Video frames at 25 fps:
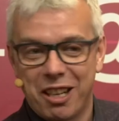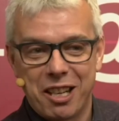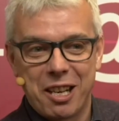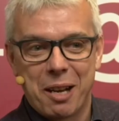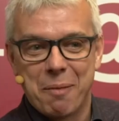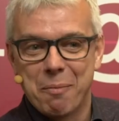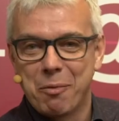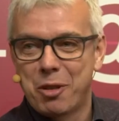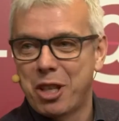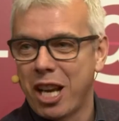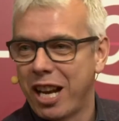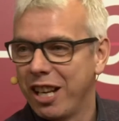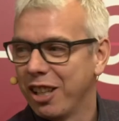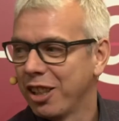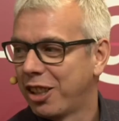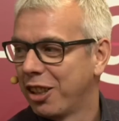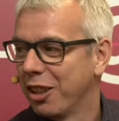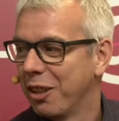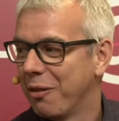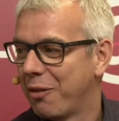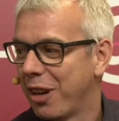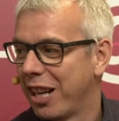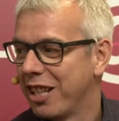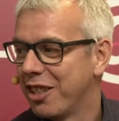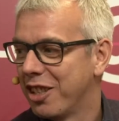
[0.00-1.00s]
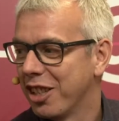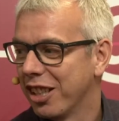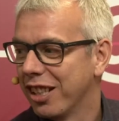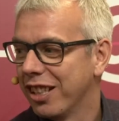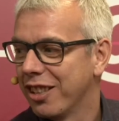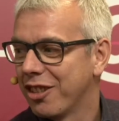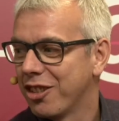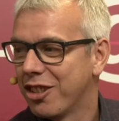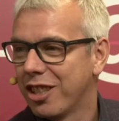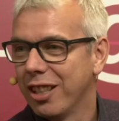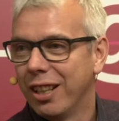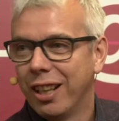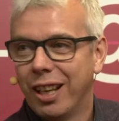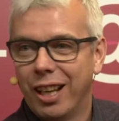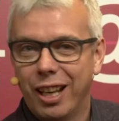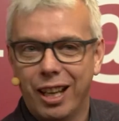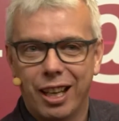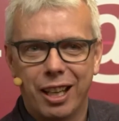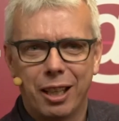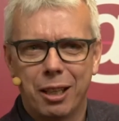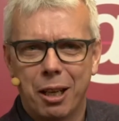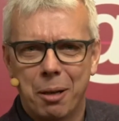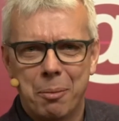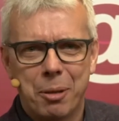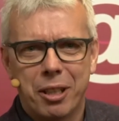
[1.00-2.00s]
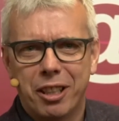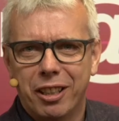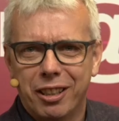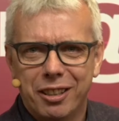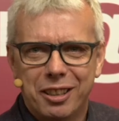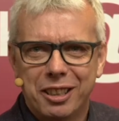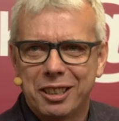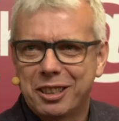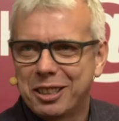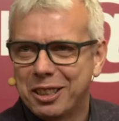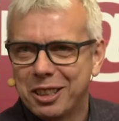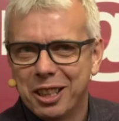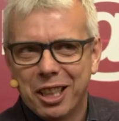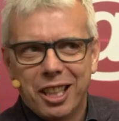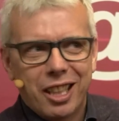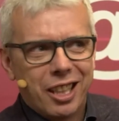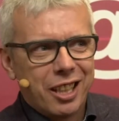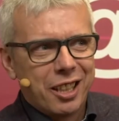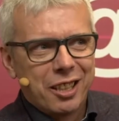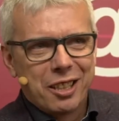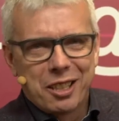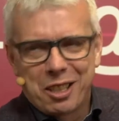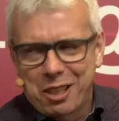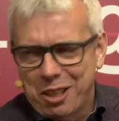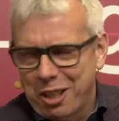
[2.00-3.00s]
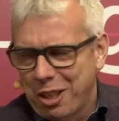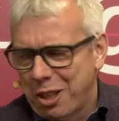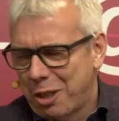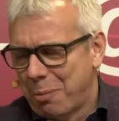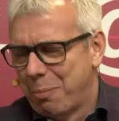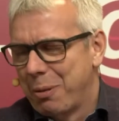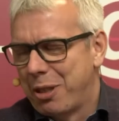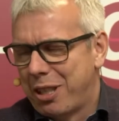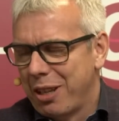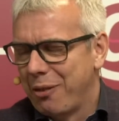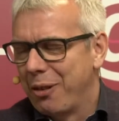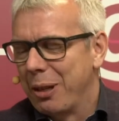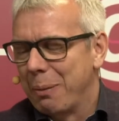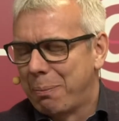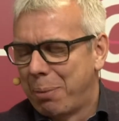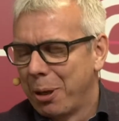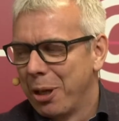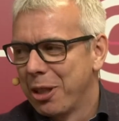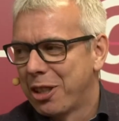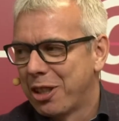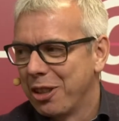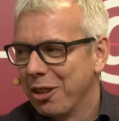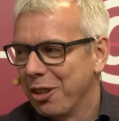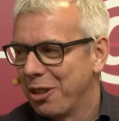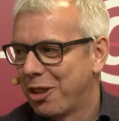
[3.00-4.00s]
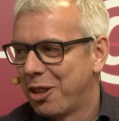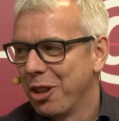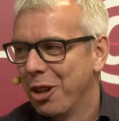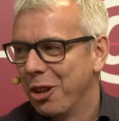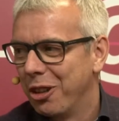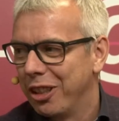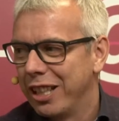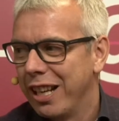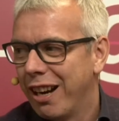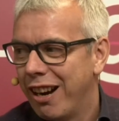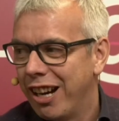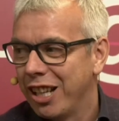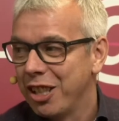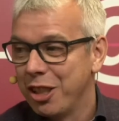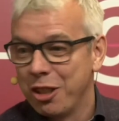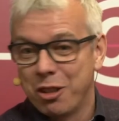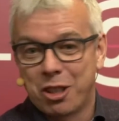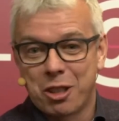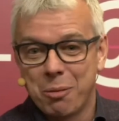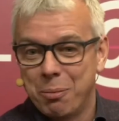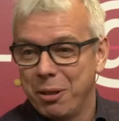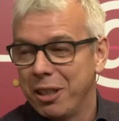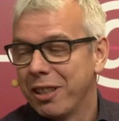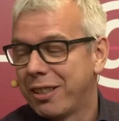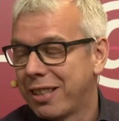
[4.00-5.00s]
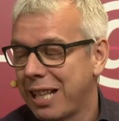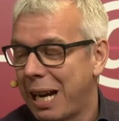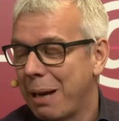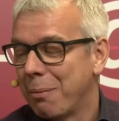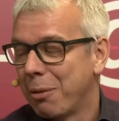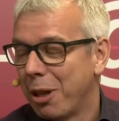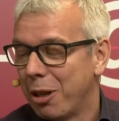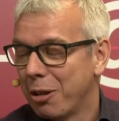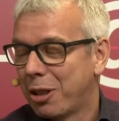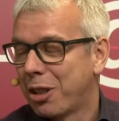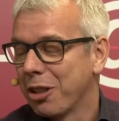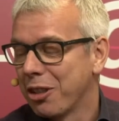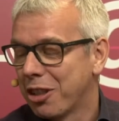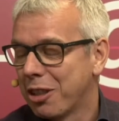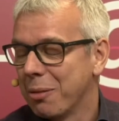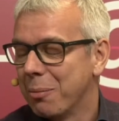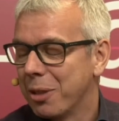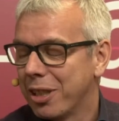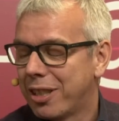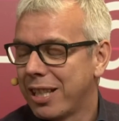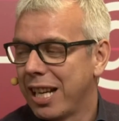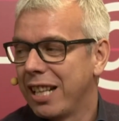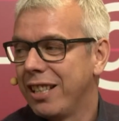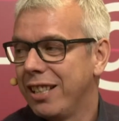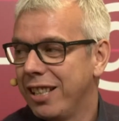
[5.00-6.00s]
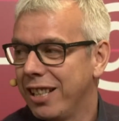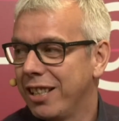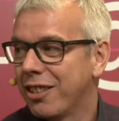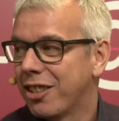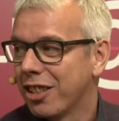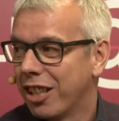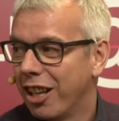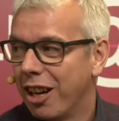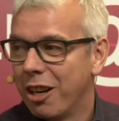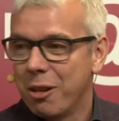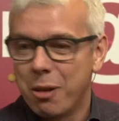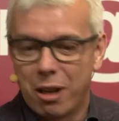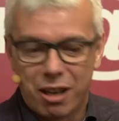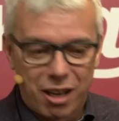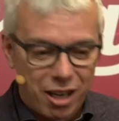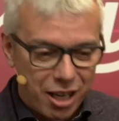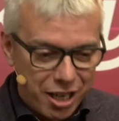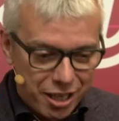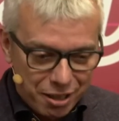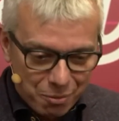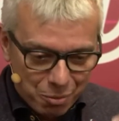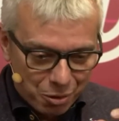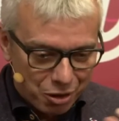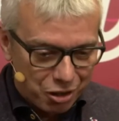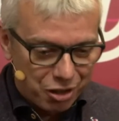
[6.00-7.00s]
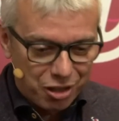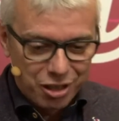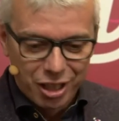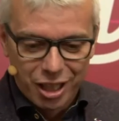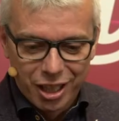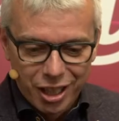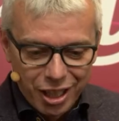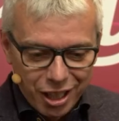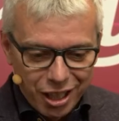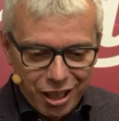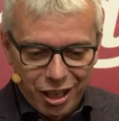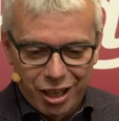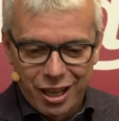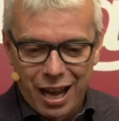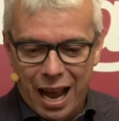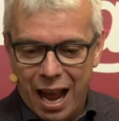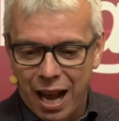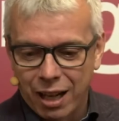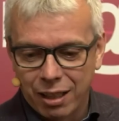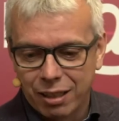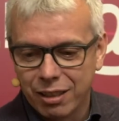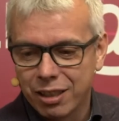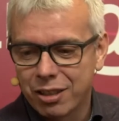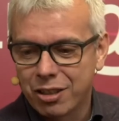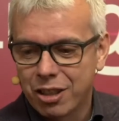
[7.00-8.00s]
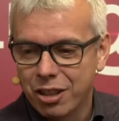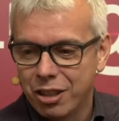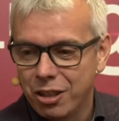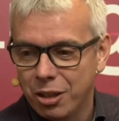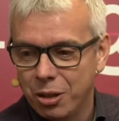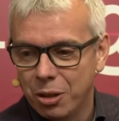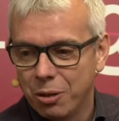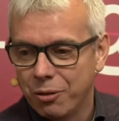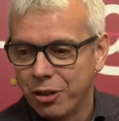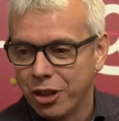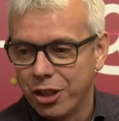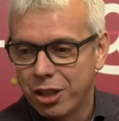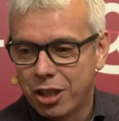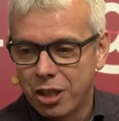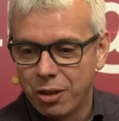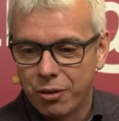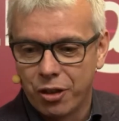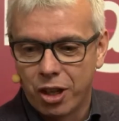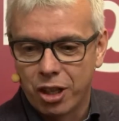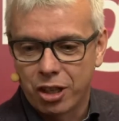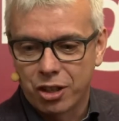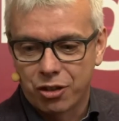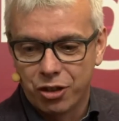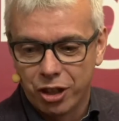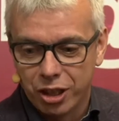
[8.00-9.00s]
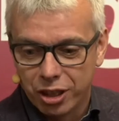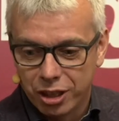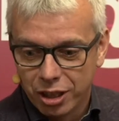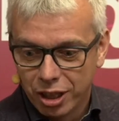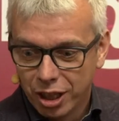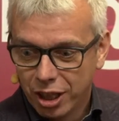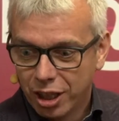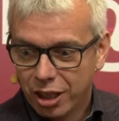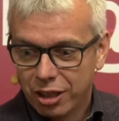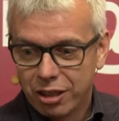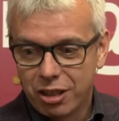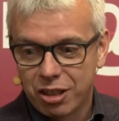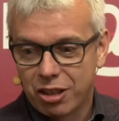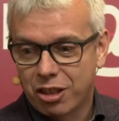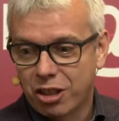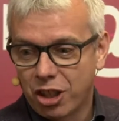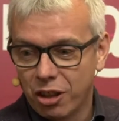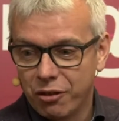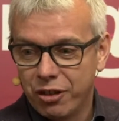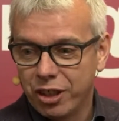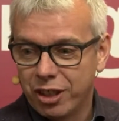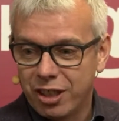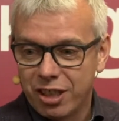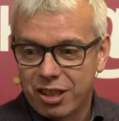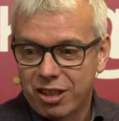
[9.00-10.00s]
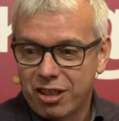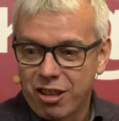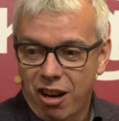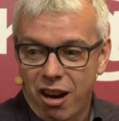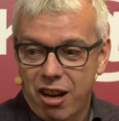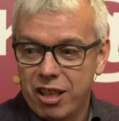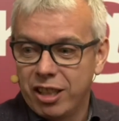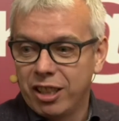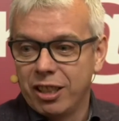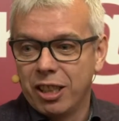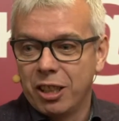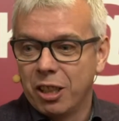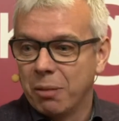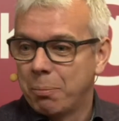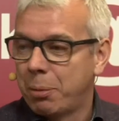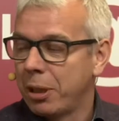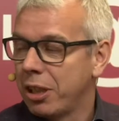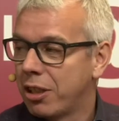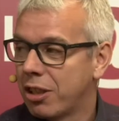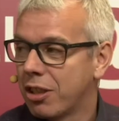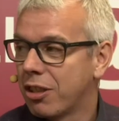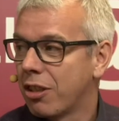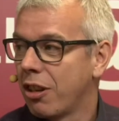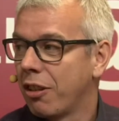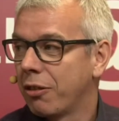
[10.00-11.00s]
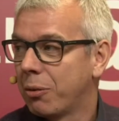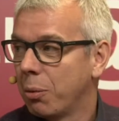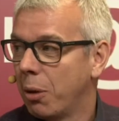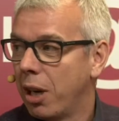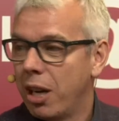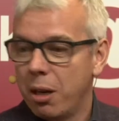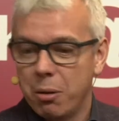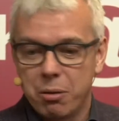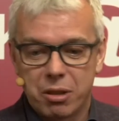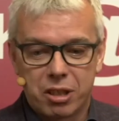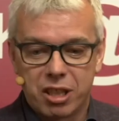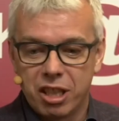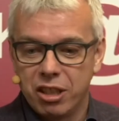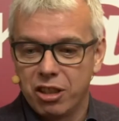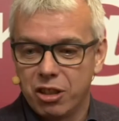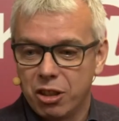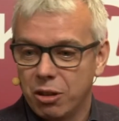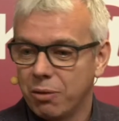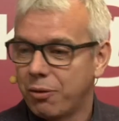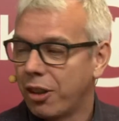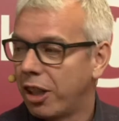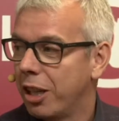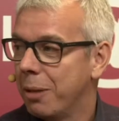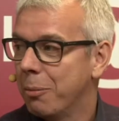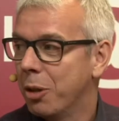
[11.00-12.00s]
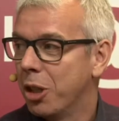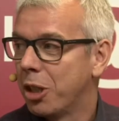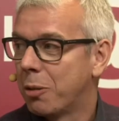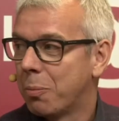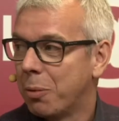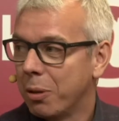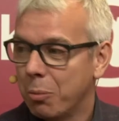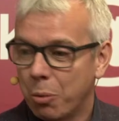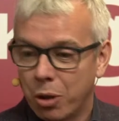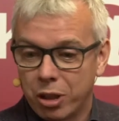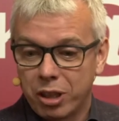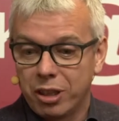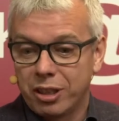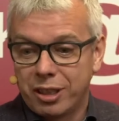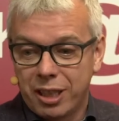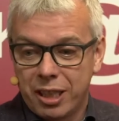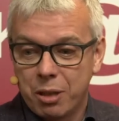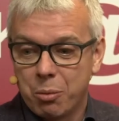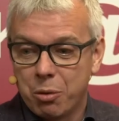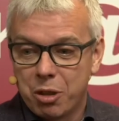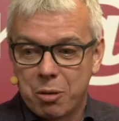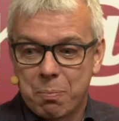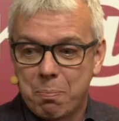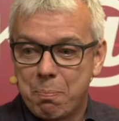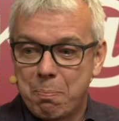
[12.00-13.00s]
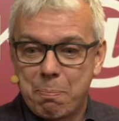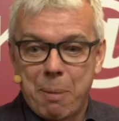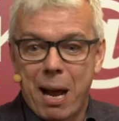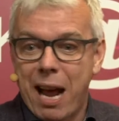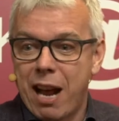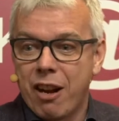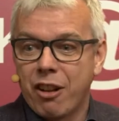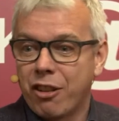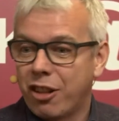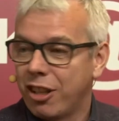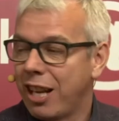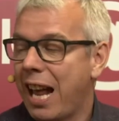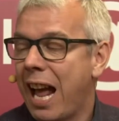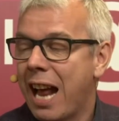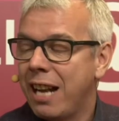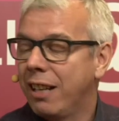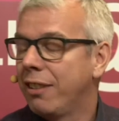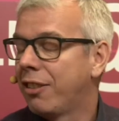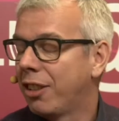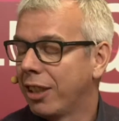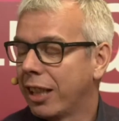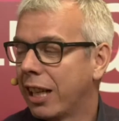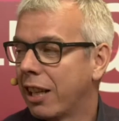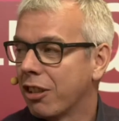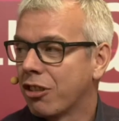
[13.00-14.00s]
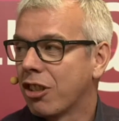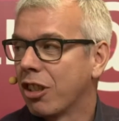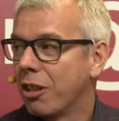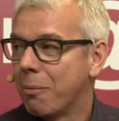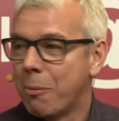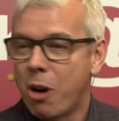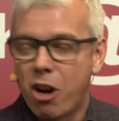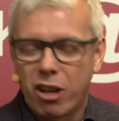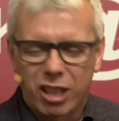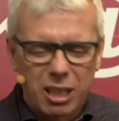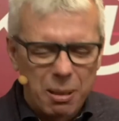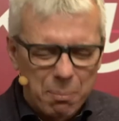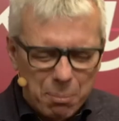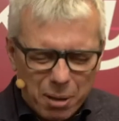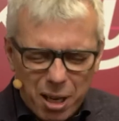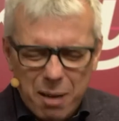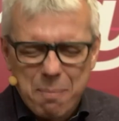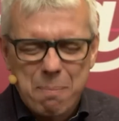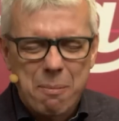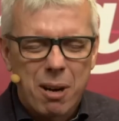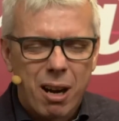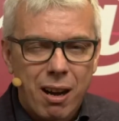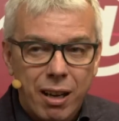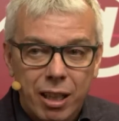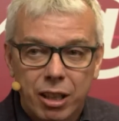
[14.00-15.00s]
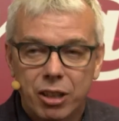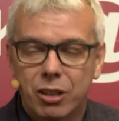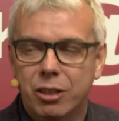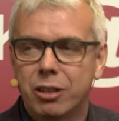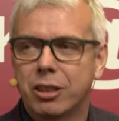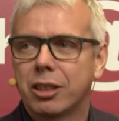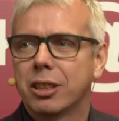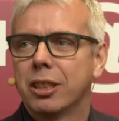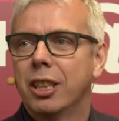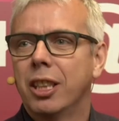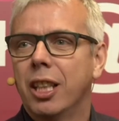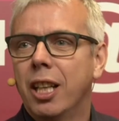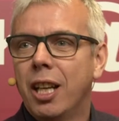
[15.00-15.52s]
I am technical evangelist. This is a specific personal story. I used to be a Tableau customer 10 years ago. I was an analyst at the University of Oxford, discovered this tiny little piece of software. It didn't do very much, but what it did was better than anything else on the market by miles.